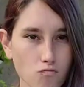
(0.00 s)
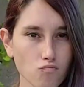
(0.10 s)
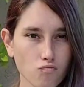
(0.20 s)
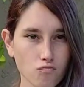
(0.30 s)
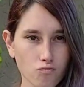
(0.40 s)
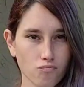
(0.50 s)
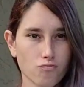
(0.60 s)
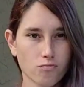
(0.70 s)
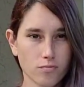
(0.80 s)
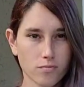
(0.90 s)

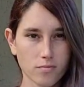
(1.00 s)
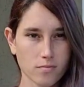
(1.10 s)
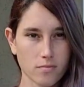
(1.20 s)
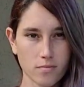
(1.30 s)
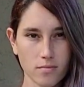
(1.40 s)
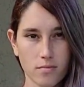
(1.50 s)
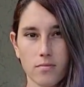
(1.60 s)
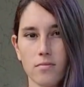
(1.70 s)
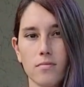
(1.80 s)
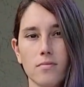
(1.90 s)

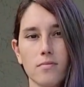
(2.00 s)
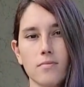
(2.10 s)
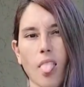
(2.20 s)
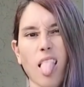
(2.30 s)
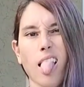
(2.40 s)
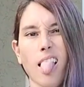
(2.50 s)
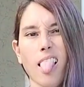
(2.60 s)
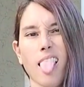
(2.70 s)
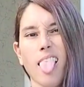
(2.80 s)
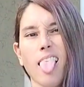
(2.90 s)

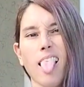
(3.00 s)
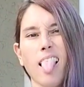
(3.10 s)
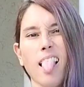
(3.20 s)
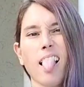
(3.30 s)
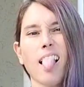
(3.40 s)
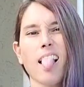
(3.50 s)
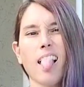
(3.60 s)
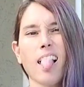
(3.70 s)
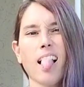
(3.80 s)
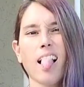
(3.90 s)

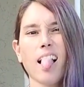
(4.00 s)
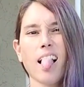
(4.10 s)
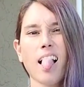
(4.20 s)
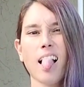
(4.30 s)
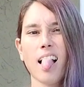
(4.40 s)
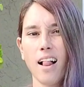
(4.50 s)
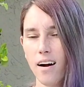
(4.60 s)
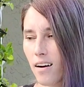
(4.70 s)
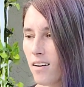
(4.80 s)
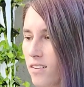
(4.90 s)

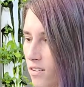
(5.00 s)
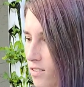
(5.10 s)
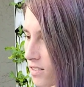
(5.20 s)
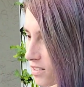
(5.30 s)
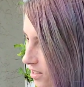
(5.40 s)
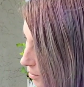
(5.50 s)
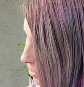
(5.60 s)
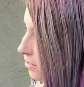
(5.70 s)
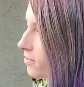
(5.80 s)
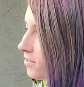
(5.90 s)

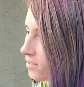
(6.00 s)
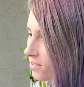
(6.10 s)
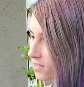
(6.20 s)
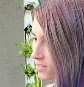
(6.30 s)
Nothing is said.